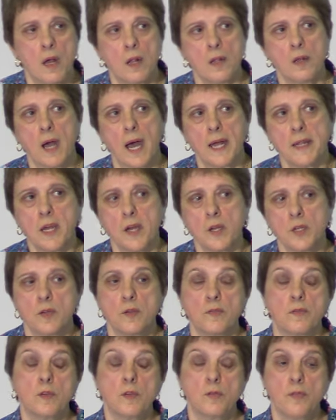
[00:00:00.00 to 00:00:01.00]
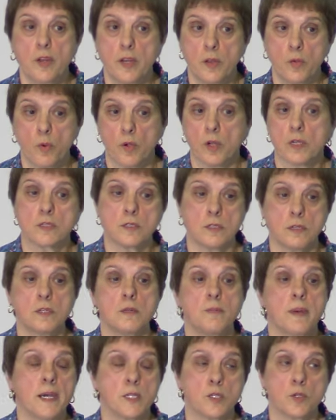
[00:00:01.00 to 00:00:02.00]
"Look, I know you're very
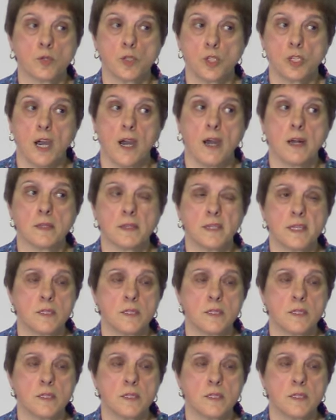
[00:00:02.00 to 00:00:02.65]
concerned about your child,